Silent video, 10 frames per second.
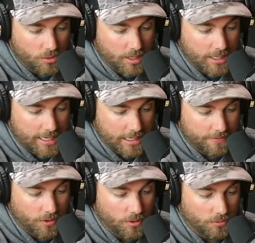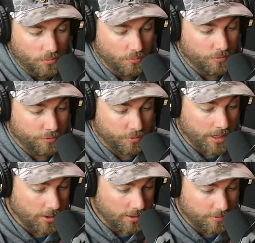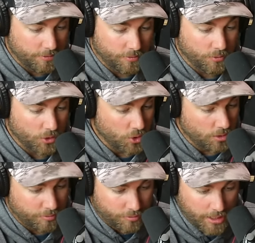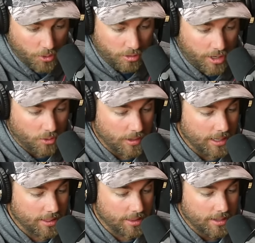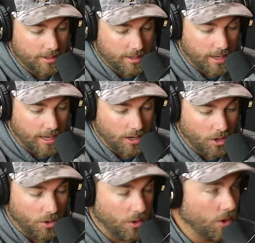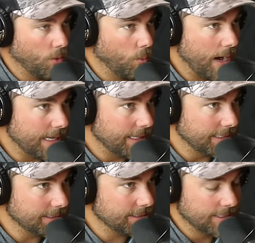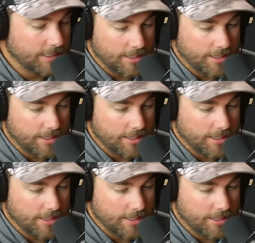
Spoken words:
you can kind of do the free rig with or weightless.